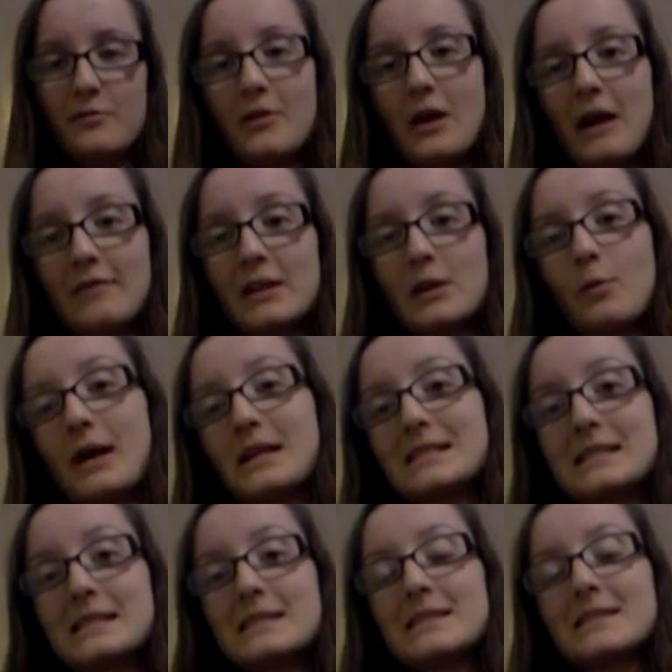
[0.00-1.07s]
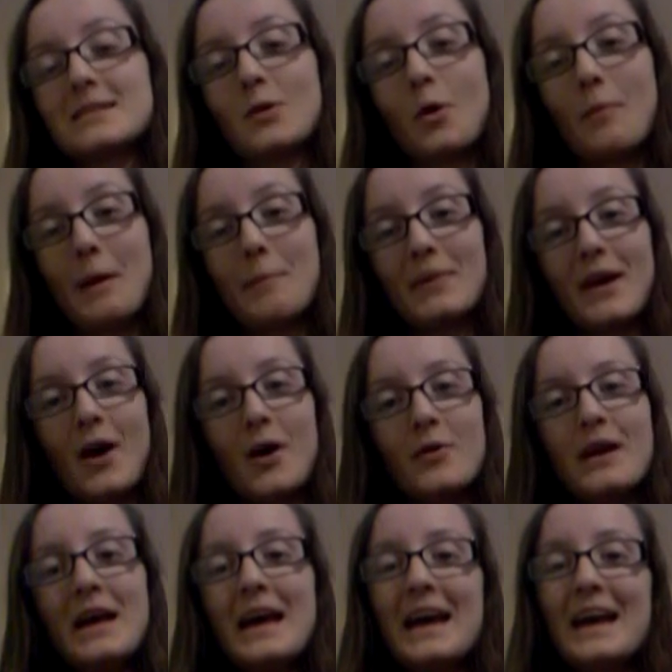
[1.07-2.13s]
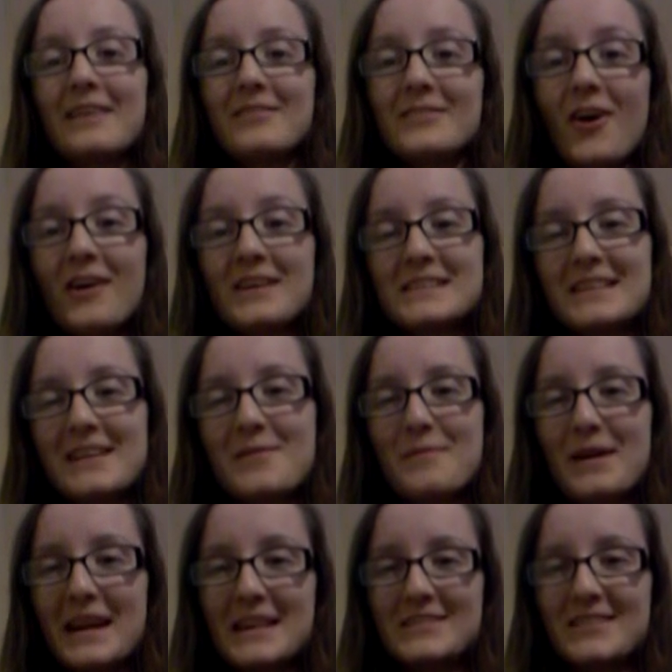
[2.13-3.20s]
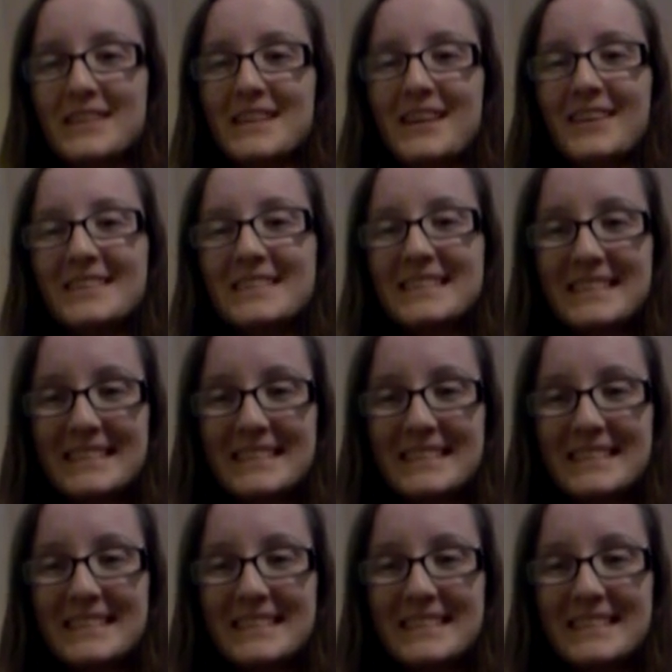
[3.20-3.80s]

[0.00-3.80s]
If you have any questions, just comment below. If not, I'll see you in my next video.